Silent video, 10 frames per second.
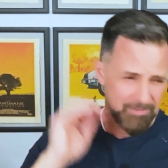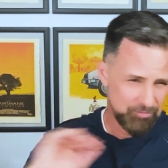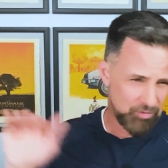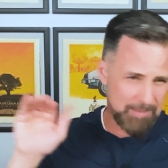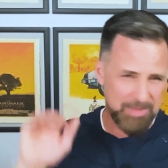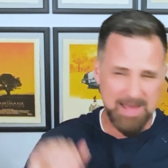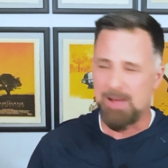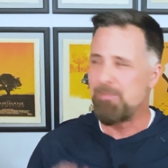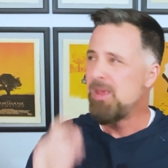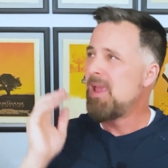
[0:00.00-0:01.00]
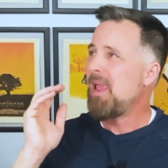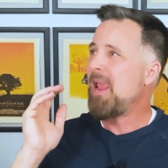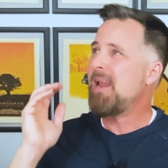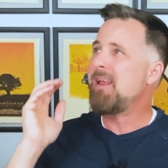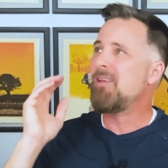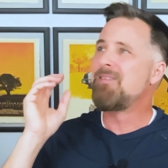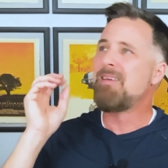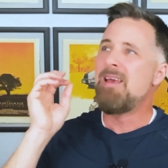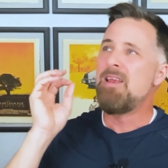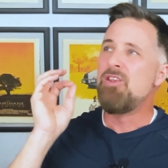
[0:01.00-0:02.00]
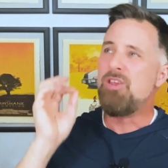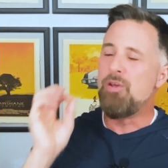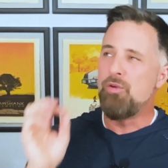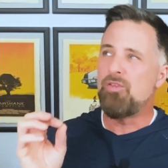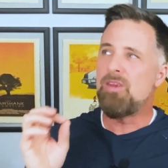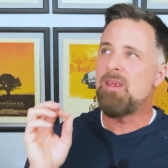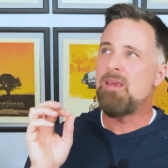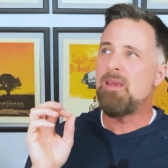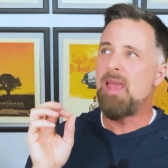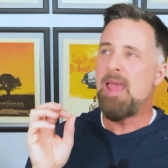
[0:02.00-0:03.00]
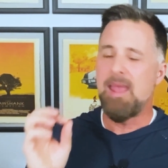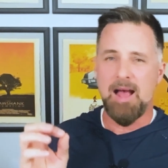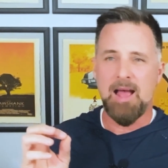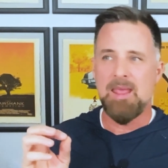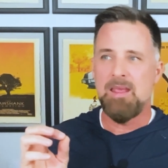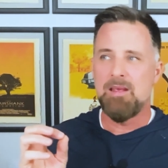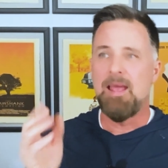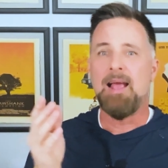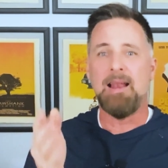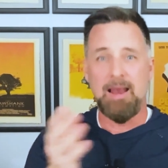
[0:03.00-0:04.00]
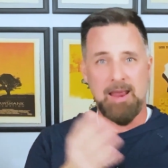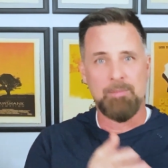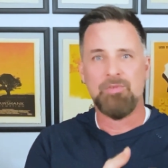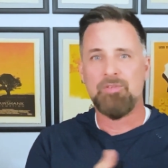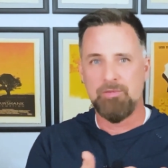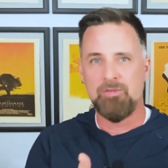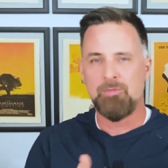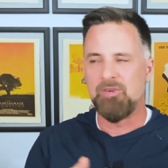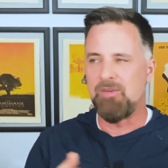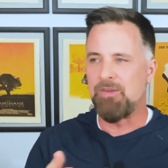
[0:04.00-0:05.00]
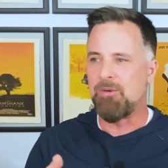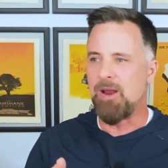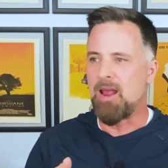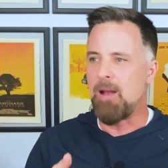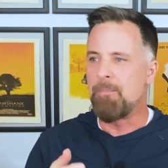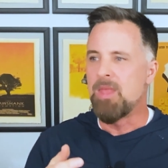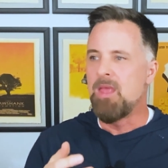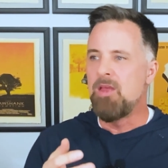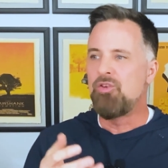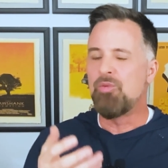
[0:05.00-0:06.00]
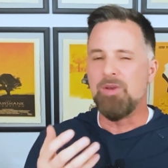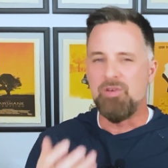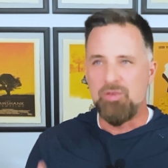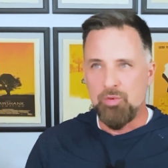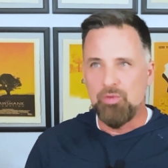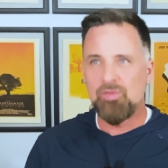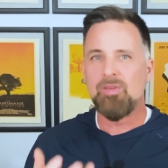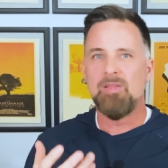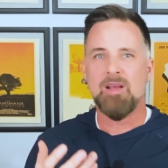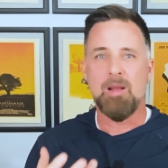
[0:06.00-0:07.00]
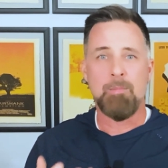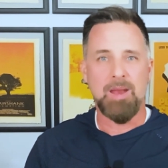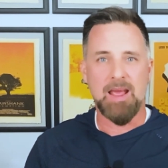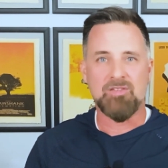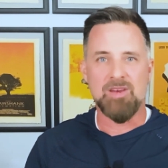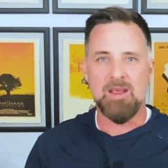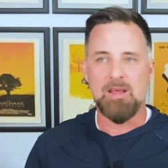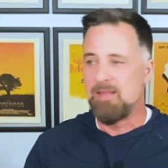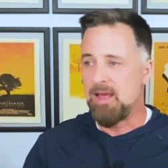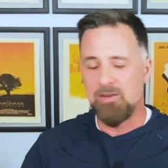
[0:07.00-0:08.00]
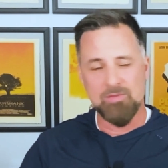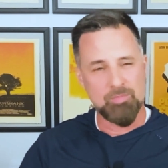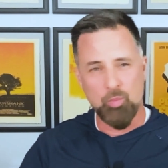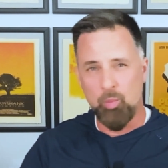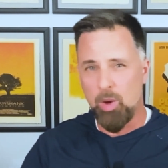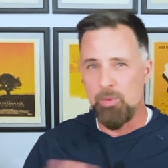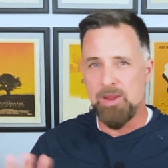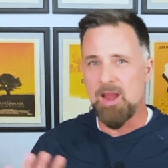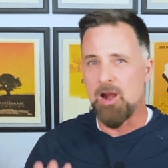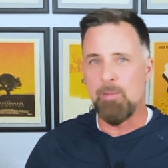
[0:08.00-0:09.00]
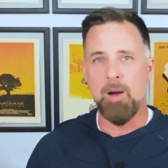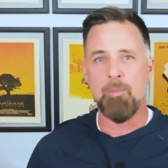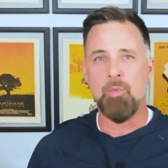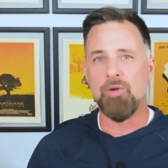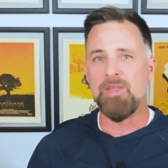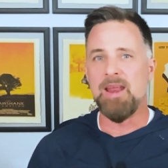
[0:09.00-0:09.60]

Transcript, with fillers: wrap that up. It is using A I, L L Ms specifically right now, to reduce the complexity. That is what we care about more than